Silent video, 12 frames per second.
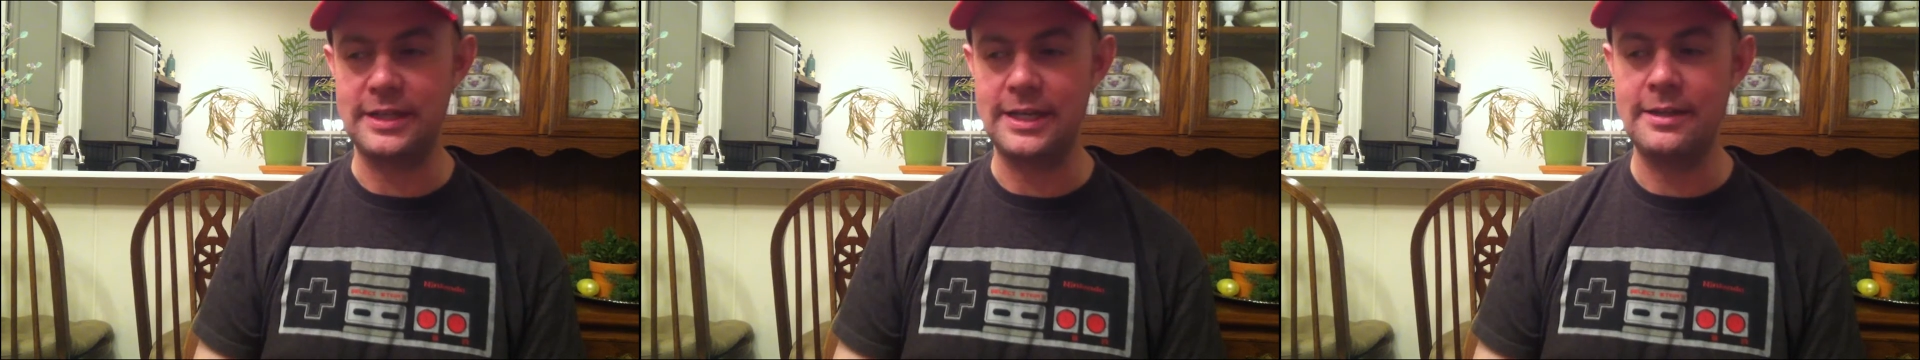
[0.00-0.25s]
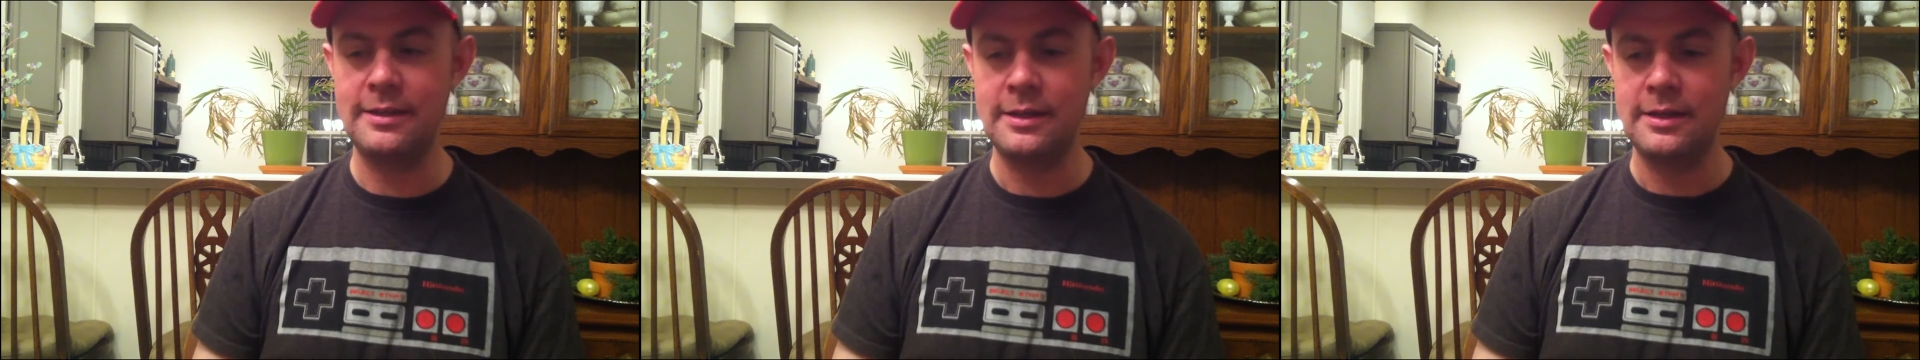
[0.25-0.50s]

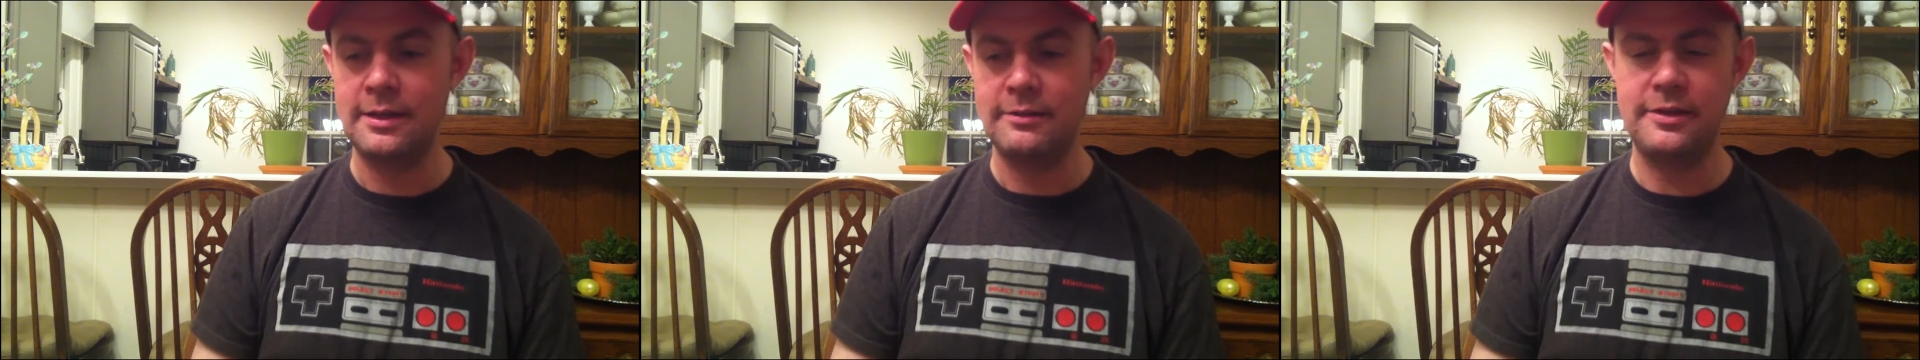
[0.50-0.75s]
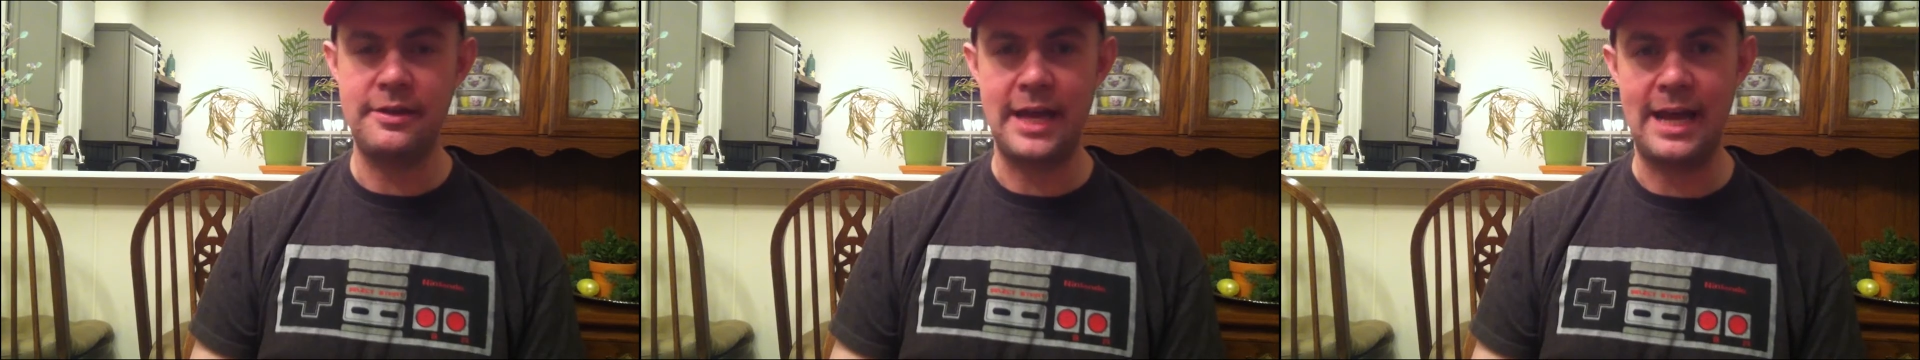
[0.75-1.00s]

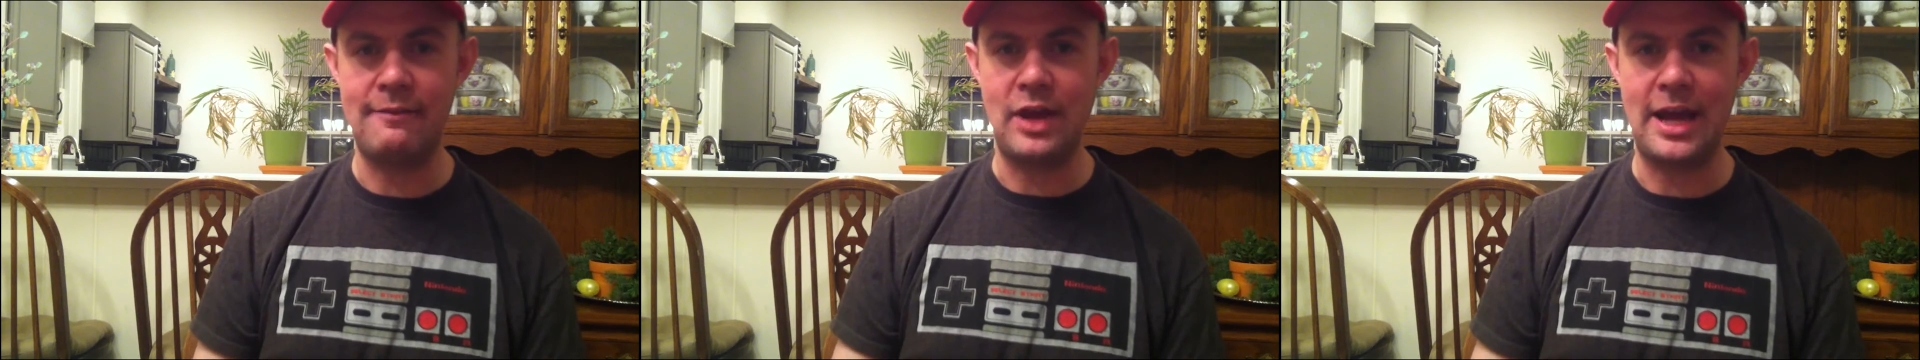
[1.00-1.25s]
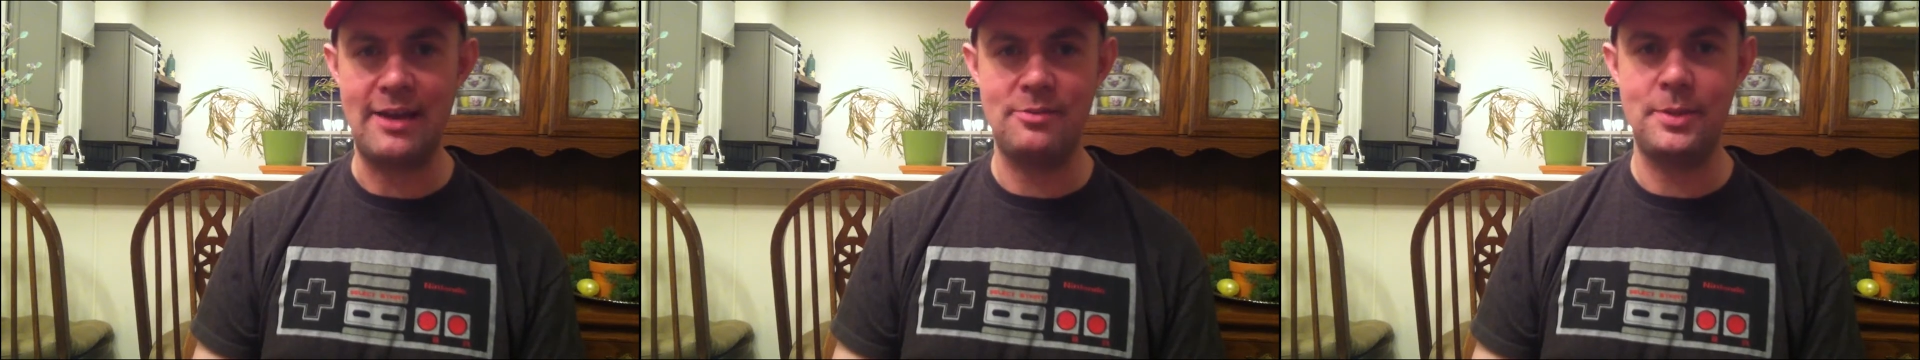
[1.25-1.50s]
didn't have
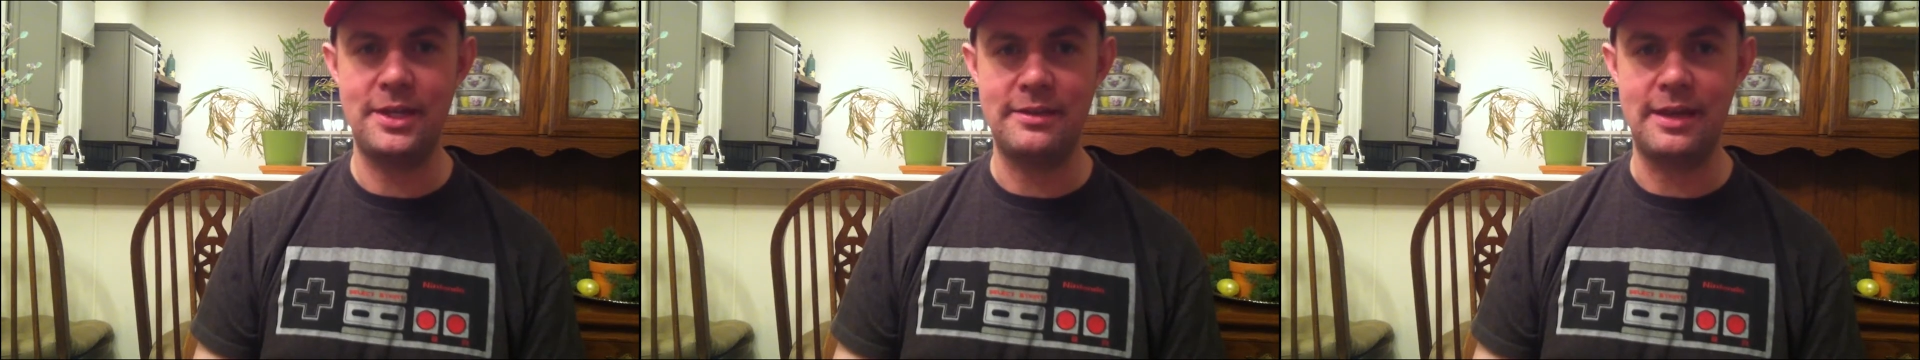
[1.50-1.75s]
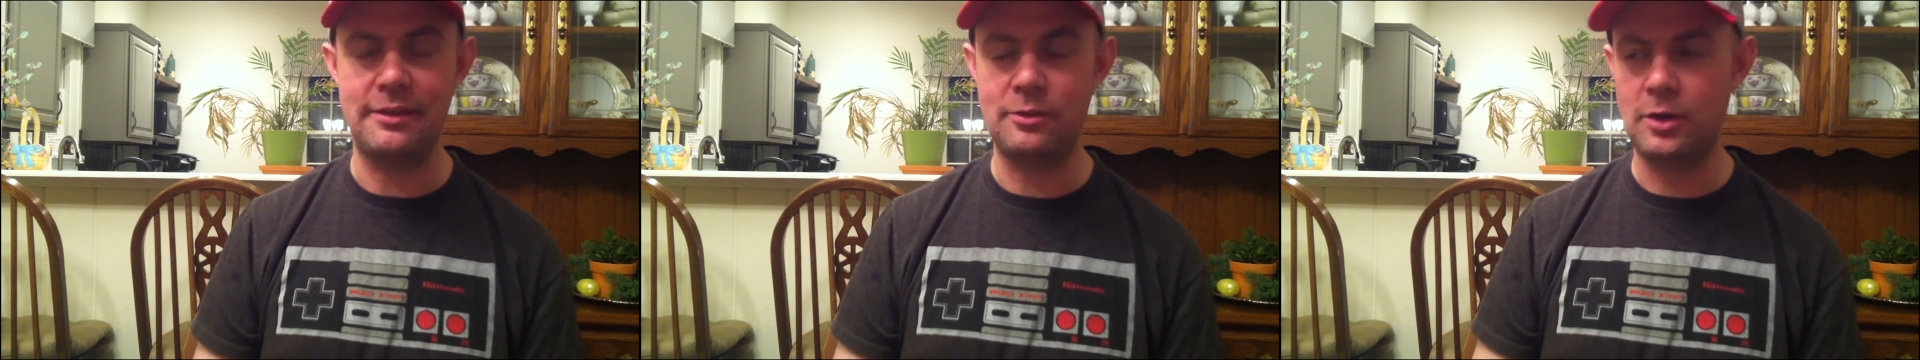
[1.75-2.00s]
as big a
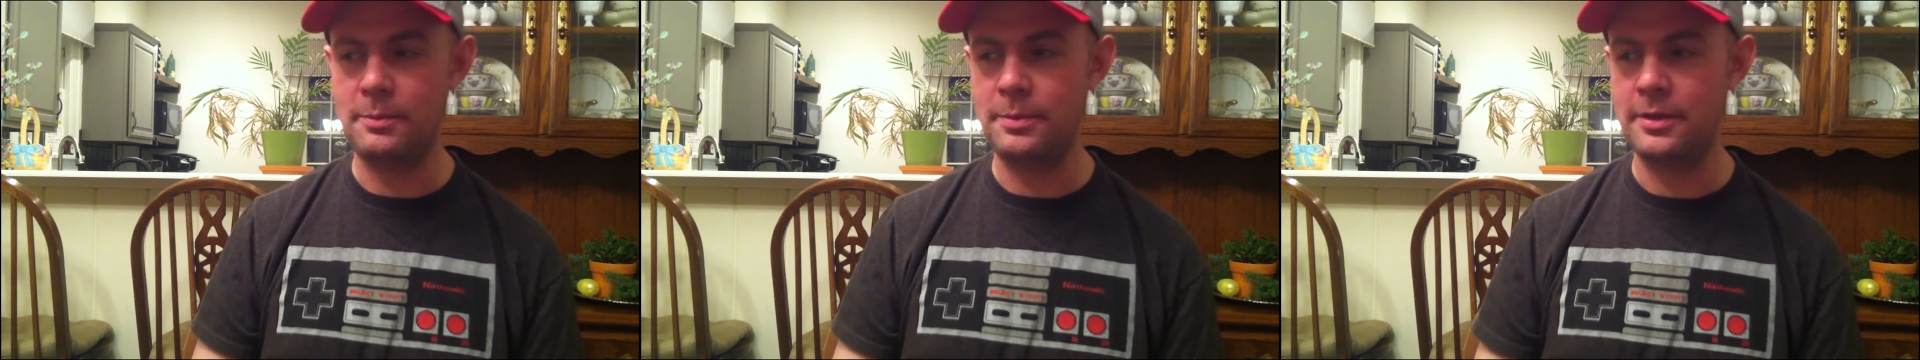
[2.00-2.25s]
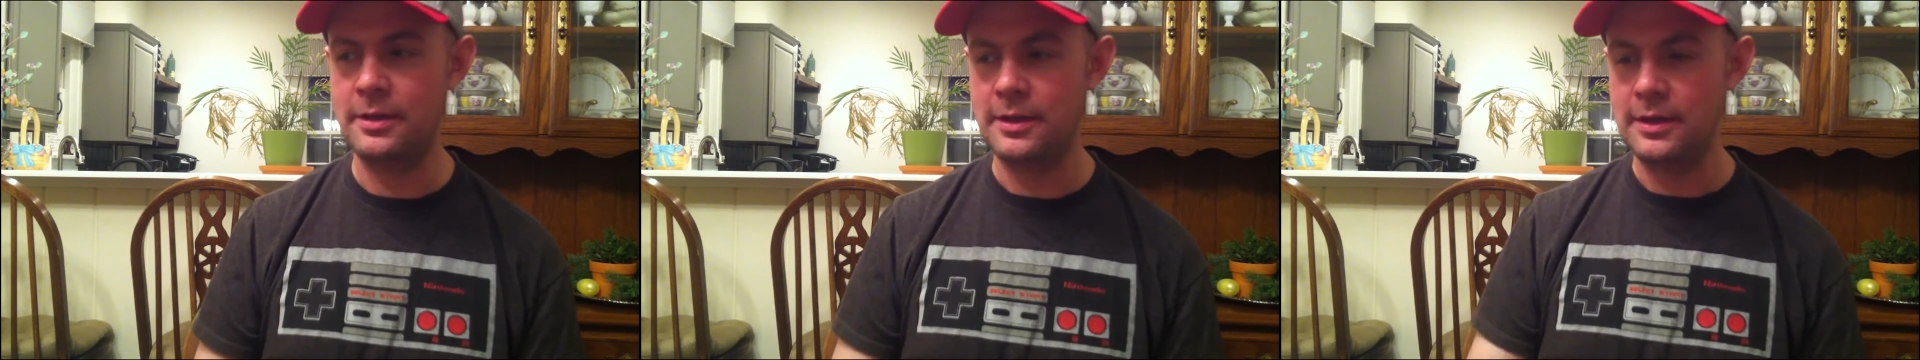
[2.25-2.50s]
death grip.